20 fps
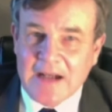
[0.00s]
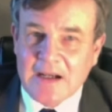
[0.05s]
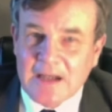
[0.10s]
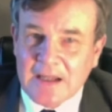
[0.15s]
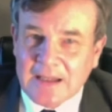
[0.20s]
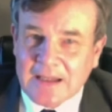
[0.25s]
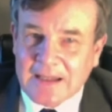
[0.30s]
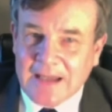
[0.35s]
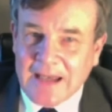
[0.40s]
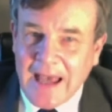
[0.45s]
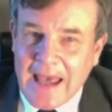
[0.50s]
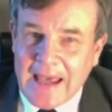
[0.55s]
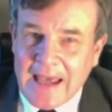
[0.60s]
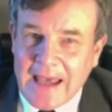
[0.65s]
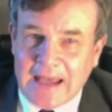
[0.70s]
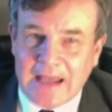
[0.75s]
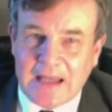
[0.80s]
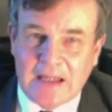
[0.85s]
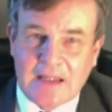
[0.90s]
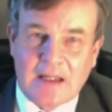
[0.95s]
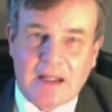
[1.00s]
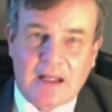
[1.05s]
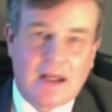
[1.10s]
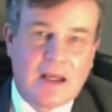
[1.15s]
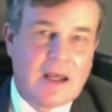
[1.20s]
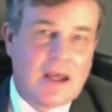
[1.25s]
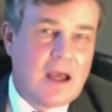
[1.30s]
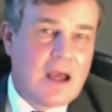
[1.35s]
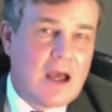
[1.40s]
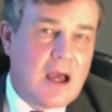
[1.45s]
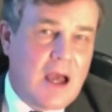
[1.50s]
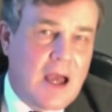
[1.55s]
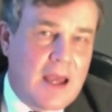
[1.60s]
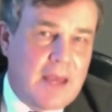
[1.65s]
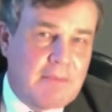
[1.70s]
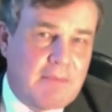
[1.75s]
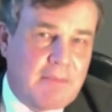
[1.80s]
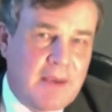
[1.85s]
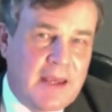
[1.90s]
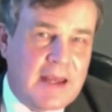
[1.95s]
and again, a
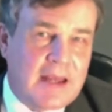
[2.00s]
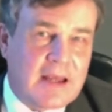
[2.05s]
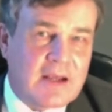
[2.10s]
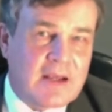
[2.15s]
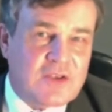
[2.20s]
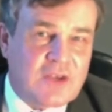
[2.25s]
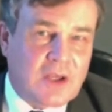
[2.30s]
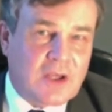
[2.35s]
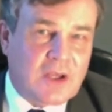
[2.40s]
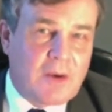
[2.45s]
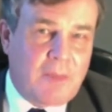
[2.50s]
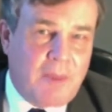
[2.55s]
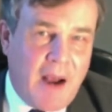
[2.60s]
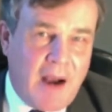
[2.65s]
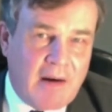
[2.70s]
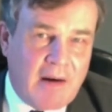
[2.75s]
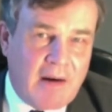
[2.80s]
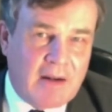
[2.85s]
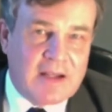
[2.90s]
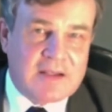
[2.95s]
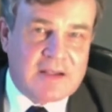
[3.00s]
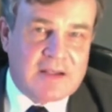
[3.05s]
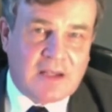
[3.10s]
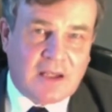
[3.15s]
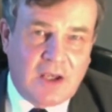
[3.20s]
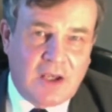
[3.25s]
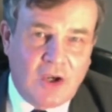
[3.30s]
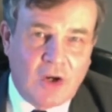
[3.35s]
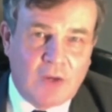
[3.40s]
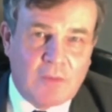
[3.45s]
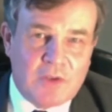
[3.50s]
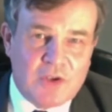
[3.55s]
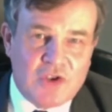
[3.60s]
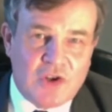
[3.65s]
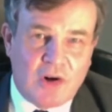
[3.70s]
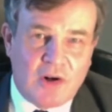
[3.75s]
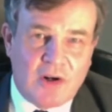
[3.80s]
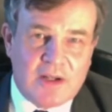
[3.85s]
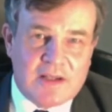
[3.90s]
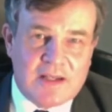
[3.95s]
big, apparently secure
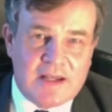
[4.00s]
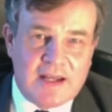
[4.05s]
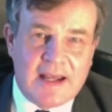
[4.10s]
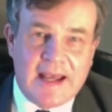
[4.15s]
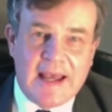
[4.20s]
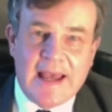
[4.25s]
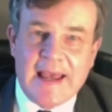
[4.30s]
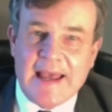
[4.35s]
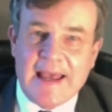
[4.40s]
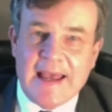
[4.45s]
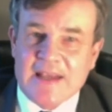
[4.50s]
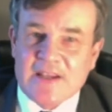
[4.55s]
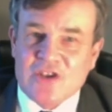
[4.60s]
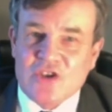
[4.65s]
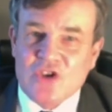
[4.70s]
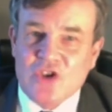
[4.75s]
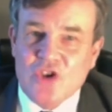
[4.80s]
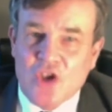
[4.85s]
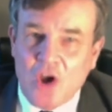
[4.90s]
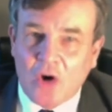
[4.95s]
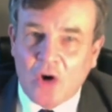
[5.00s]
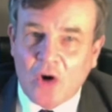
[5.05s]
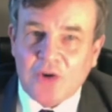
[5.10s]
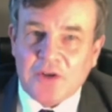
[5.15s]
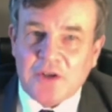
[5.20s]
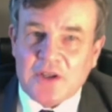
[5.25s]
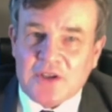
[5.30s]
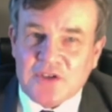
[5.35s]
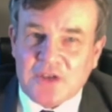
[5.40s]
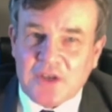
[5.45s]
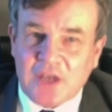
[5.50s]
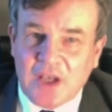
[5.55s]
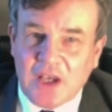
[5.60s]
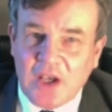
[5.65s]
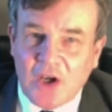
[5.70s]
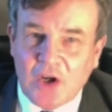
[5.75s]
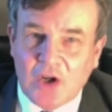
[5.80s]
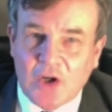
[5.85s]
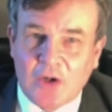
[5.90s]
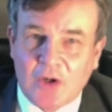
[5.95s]
majority is not
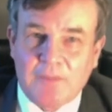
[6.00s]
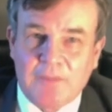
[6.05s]
secure.